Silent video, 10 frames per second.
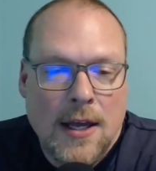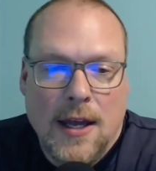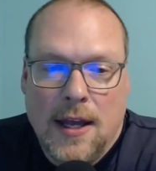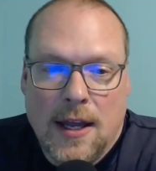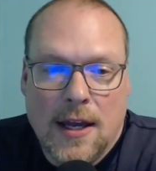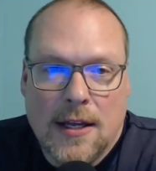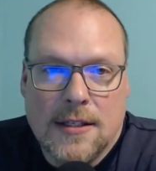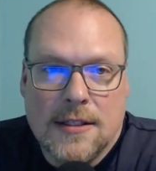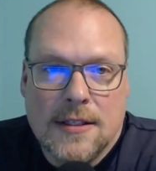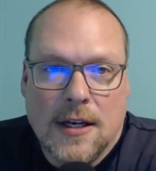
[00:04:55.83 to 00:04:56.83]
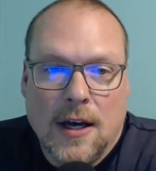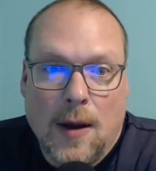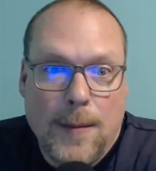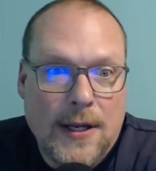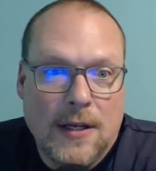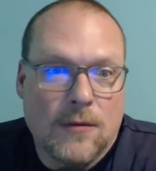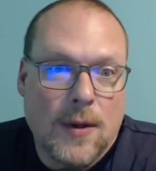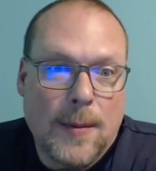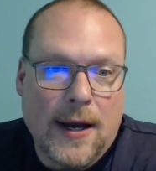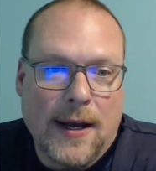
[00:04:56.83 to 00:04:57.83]
and um, eating
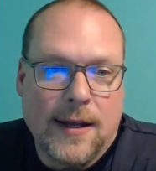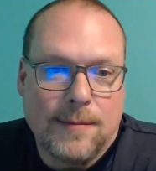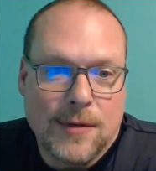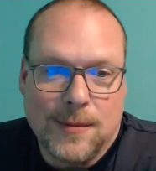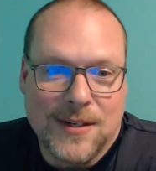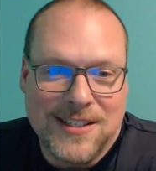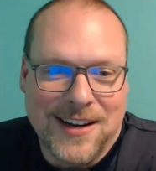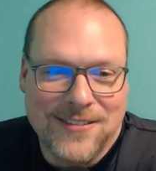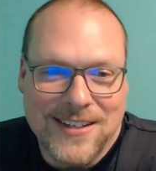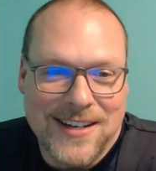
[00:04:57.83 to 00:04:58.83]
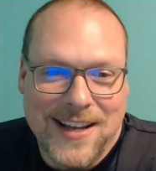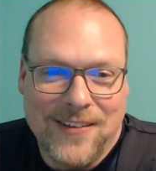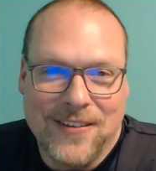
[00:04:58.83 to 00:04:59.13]
ribeye pretty much every day,